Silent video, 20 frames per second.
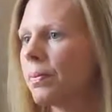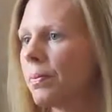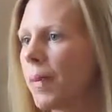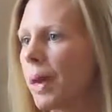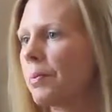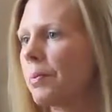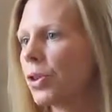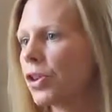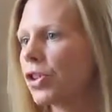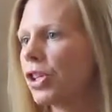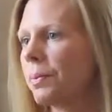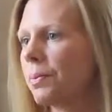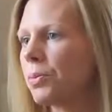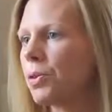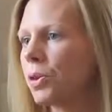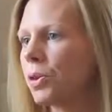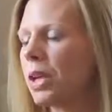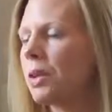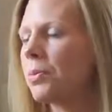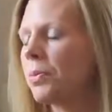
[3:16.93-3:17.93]
membership.
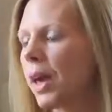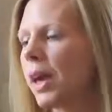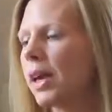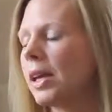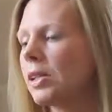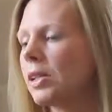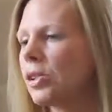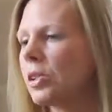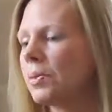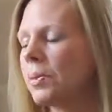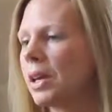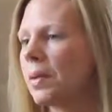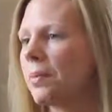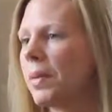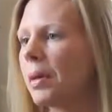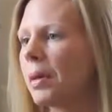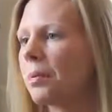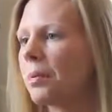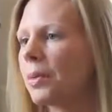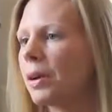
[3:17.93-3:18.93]
You can pay to be a
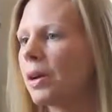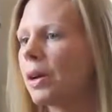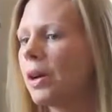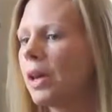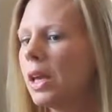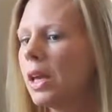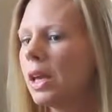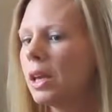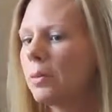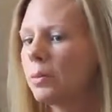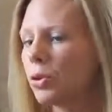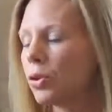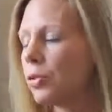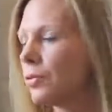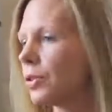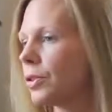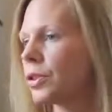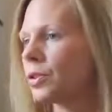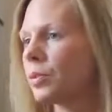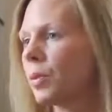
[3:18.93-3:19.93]
member,
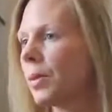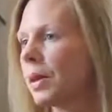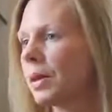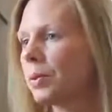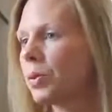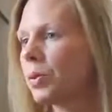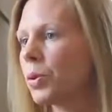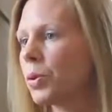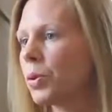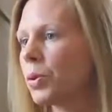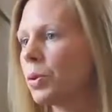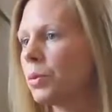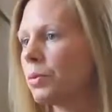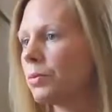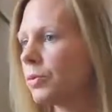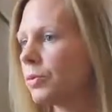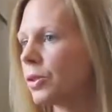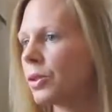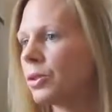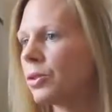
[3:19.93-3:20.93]
beautiful swimming pool
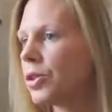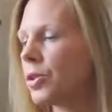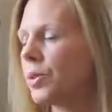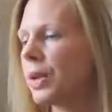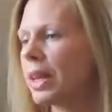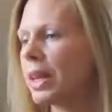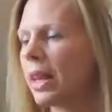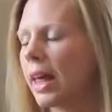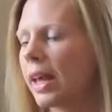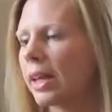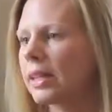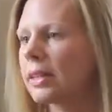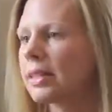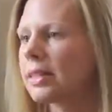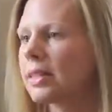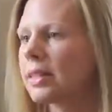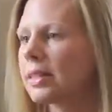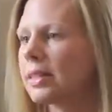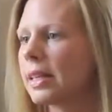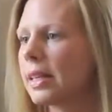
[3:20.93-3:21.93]
for doing
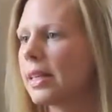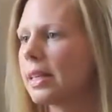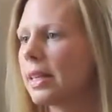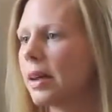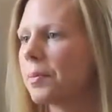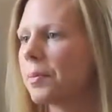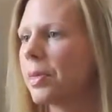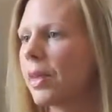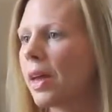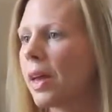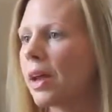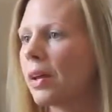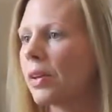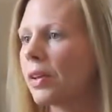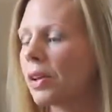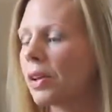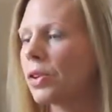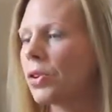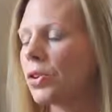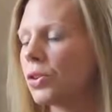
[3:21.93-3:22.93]
lengths in up there,
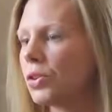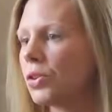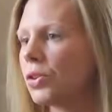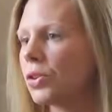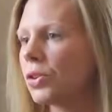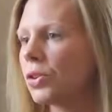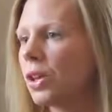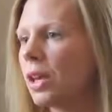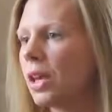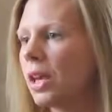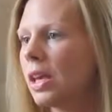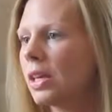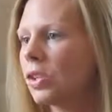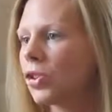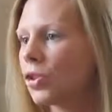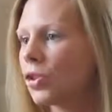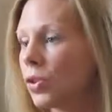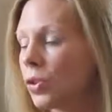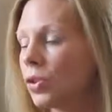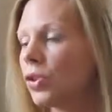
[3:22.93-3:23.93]
and a
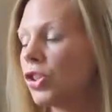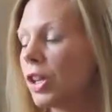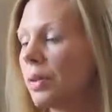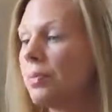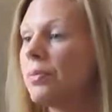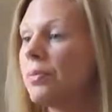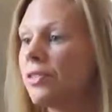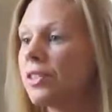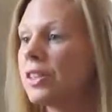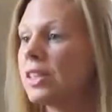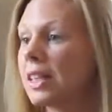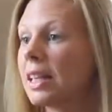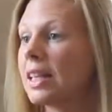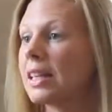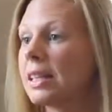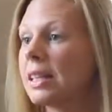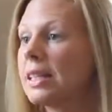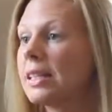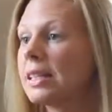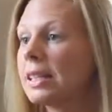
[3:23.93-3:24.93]
good gym
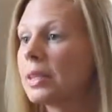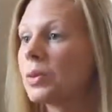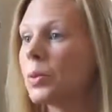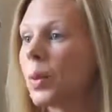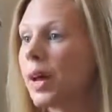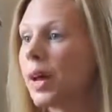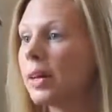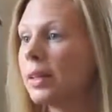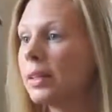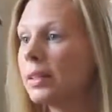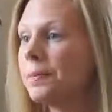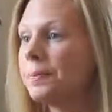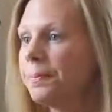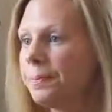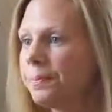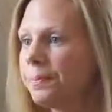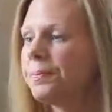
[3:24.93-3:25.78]
facilities as well.